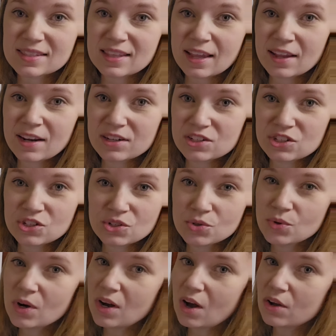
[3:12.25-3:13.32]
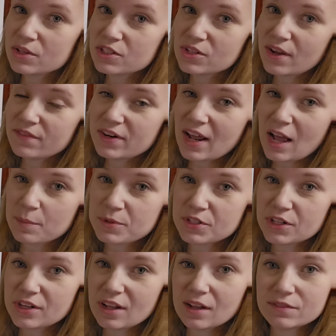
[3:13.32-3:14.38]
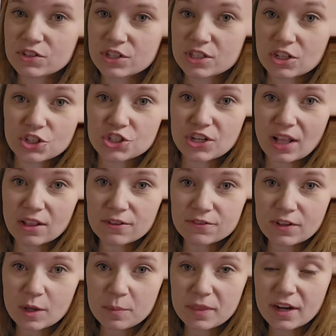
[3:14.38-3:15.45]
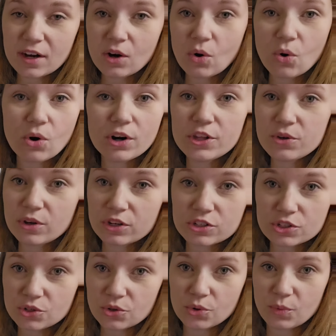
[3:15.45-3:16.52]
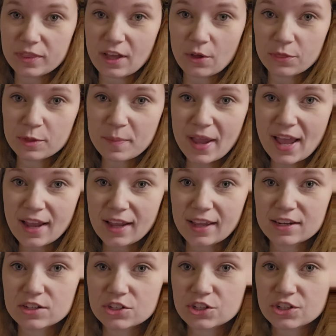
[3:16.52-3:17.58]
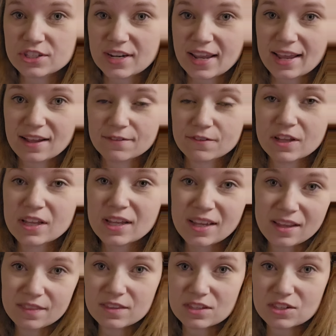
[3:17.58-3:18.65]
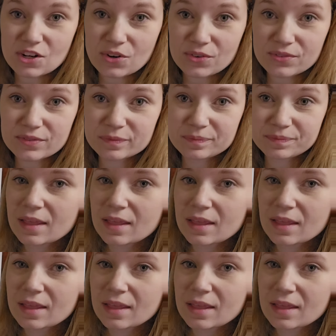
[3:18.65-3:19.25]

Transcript: They do also have an option of just a shelf up there, or you can do without the back and just have the stove.